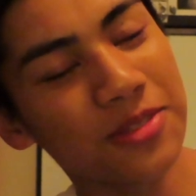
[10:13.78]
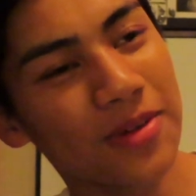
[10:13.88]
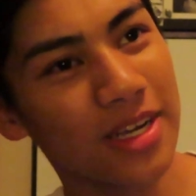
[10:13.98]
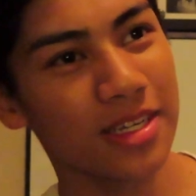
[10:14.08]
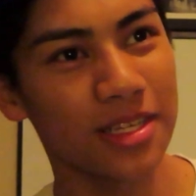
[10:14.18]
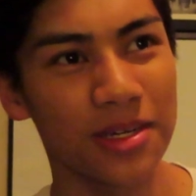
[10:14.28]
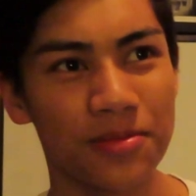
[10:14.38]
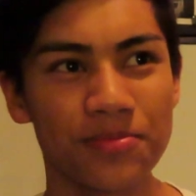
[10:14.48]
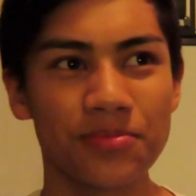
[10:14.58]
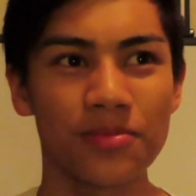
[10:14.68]
Inspired,
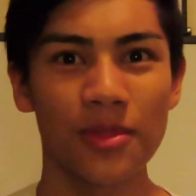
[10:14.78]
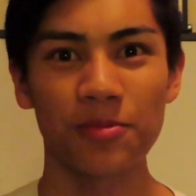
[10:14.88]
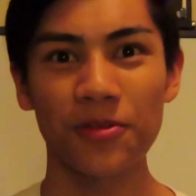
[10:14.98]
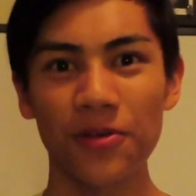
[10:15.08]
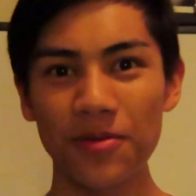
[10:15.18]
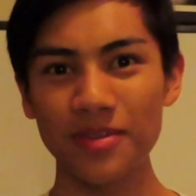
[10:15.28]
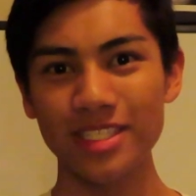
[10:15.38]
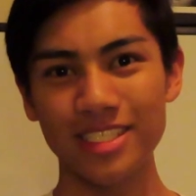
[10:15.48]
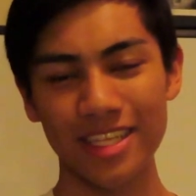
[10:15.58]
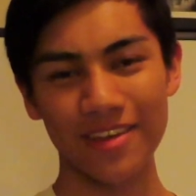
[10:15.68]
um,
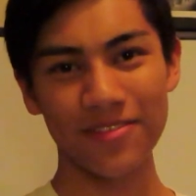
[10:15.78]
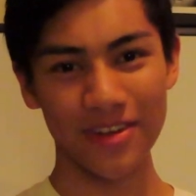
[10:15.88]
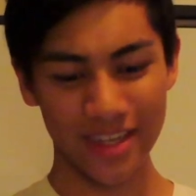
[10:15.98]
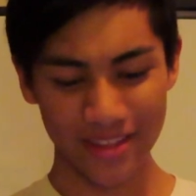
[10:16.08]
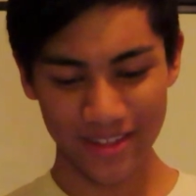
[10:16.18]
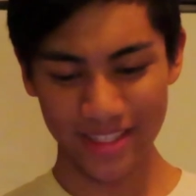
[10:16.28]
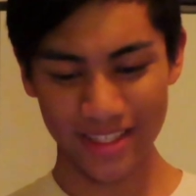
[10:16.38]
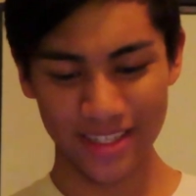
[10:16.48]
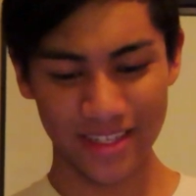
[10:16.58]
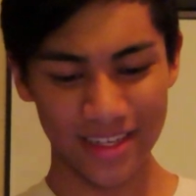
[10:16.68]
performance today for 8th grade
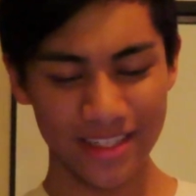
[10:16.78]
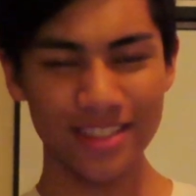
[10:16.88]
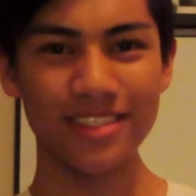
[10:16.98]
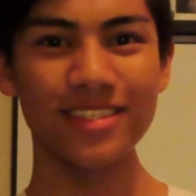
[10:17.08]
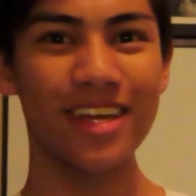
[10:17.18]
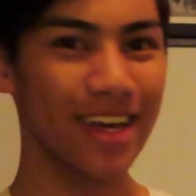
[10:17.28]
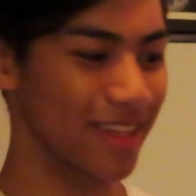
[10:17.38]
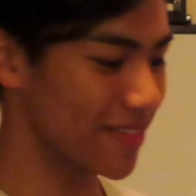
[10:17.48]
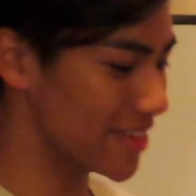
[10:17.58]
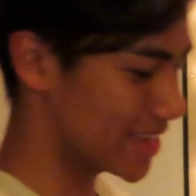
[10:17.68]
day. I should do that, that'd